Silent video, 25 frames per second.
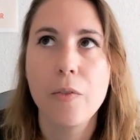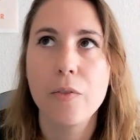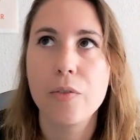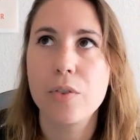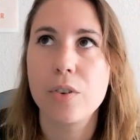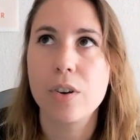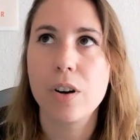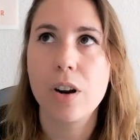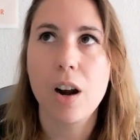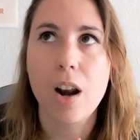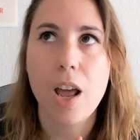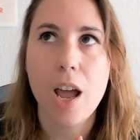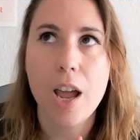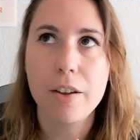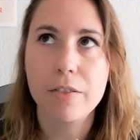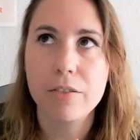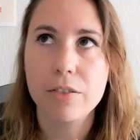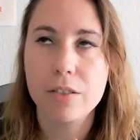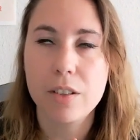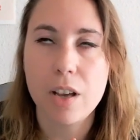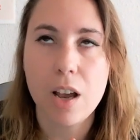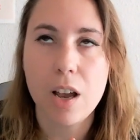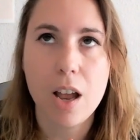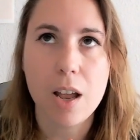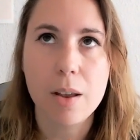for a
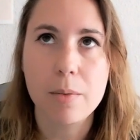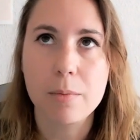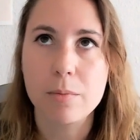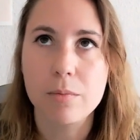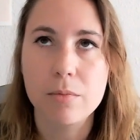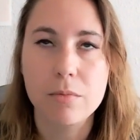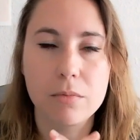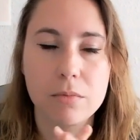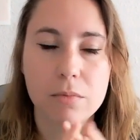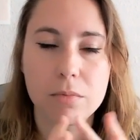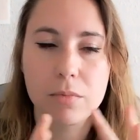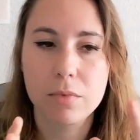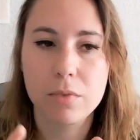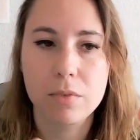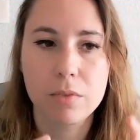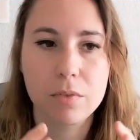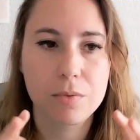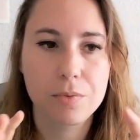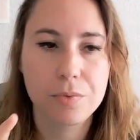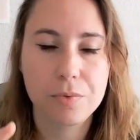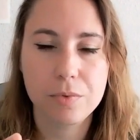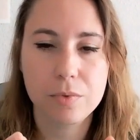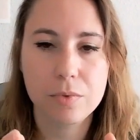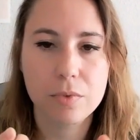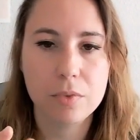lifetime
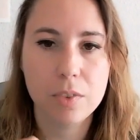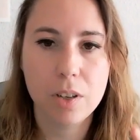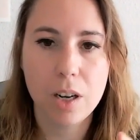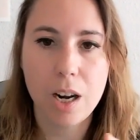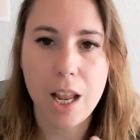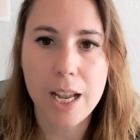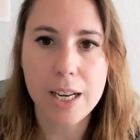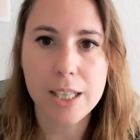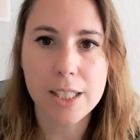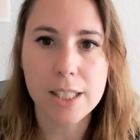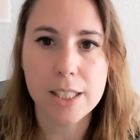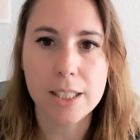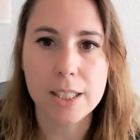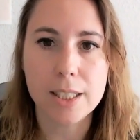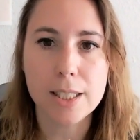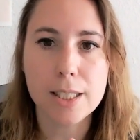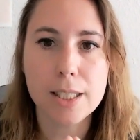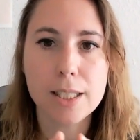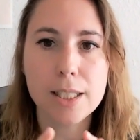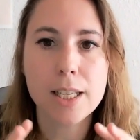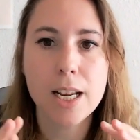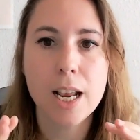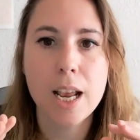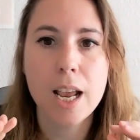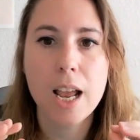
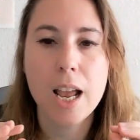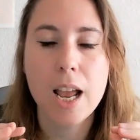license,